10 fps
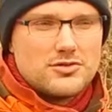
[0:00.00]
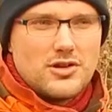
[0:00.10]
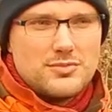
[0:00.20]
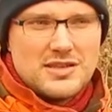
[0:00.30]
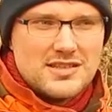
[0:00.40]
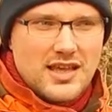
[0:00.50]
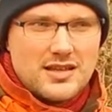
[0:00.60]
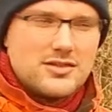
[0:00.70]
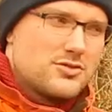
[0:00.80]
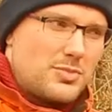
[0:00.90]
So that means
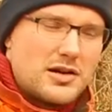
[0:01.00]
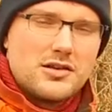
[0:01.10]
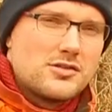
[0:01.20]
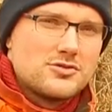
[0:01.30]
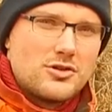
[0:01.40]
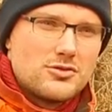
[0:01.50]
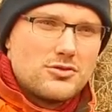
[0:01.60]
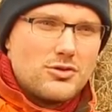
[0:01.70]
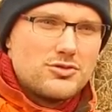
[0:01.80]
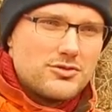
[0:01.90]
again, the particles don't
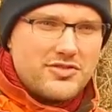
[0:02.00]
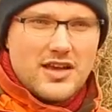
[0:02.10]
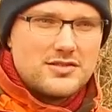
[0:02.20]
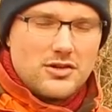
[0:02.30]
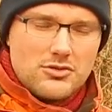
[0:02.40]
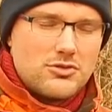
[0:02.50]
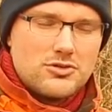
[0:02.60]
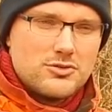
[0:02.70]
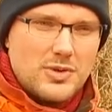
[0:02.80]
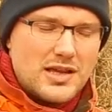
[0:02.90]
grow so fast, they don't grow
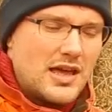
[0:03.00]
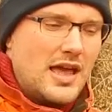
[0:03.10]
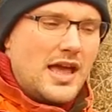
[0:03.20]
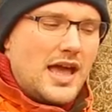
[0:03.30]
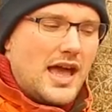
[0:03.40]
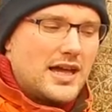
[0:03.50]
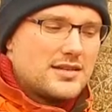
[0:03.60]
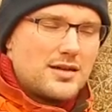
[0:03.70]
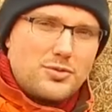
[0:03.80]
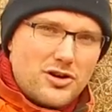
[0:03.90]
so big, and
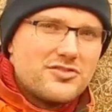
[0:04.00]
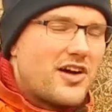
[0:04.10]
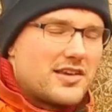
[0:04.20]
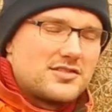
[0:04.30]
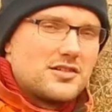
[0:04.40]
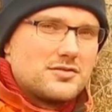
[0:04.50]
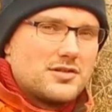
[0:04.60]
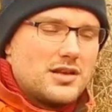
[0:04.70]
they burn faster.